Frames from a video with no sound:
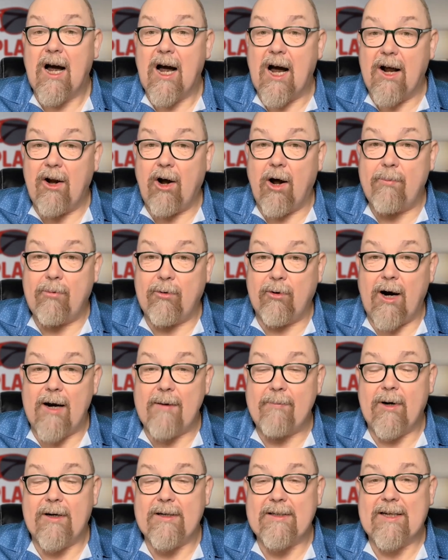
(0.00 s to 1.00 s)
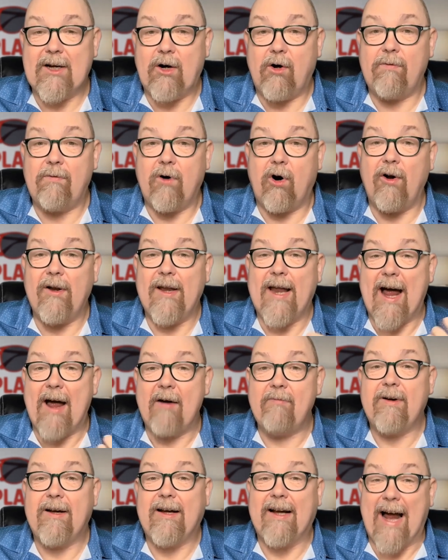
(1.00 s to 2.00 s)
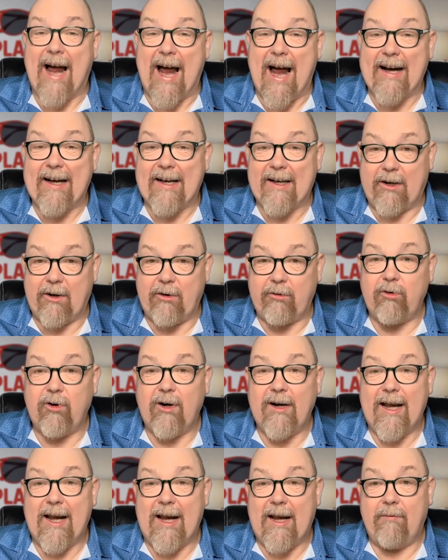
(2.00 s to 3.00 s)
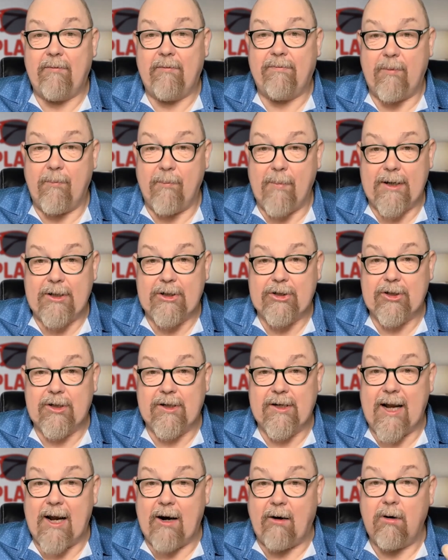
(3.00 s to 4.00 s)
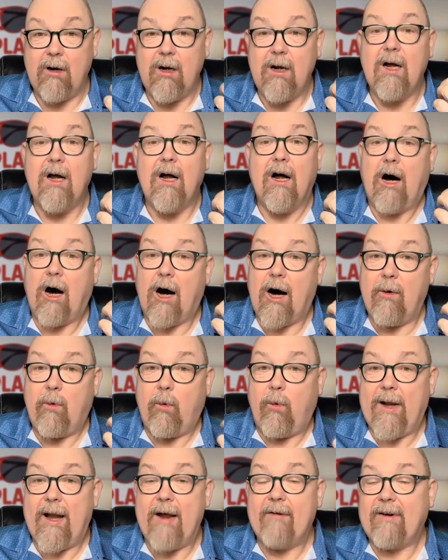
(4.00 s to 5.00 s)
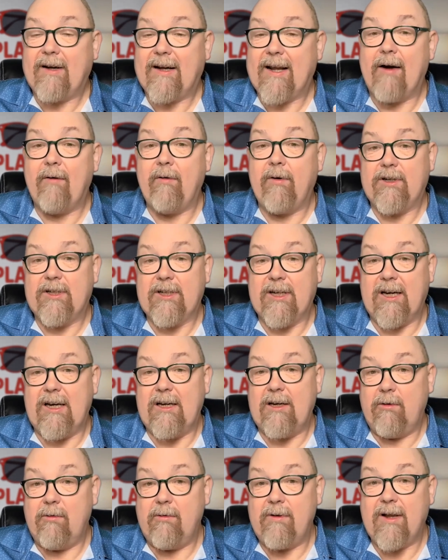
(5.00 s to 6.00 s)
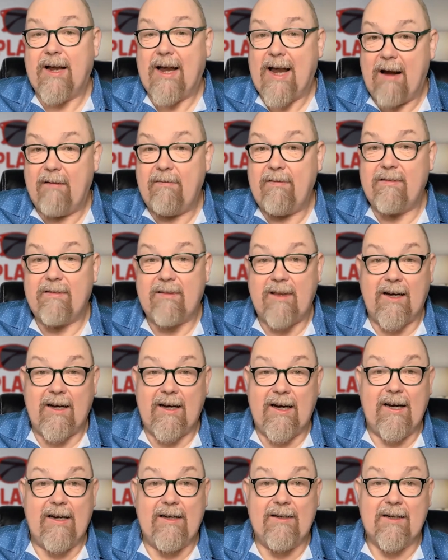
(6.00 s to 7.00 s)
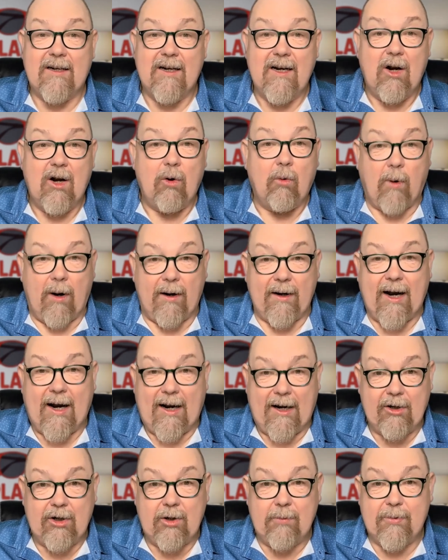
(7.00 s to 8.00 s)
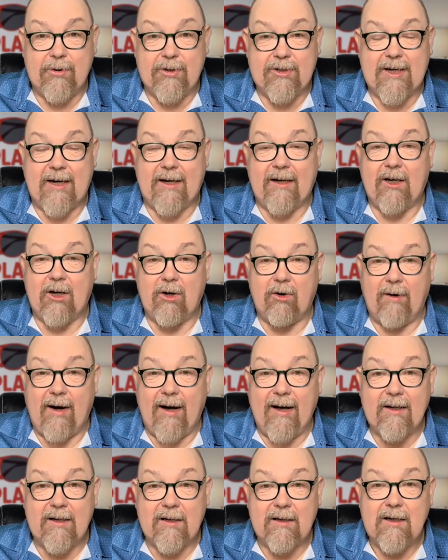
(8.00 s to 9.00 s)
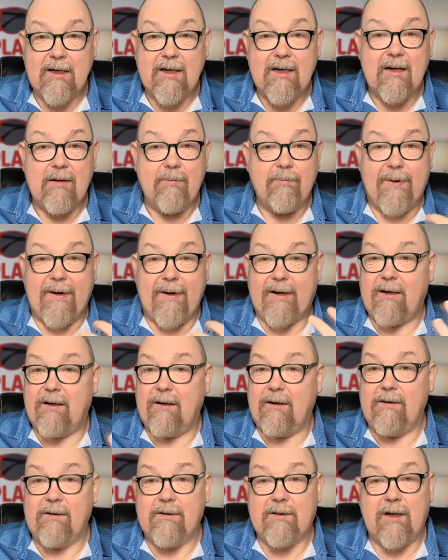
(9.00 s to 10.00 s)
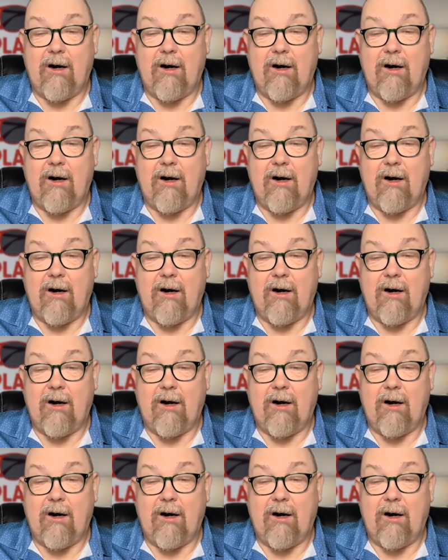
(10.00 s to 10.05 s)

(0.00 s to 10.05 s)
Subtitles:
and I pride myself on having accurate information. Now, I will never guarantee you that everything is 100% correct because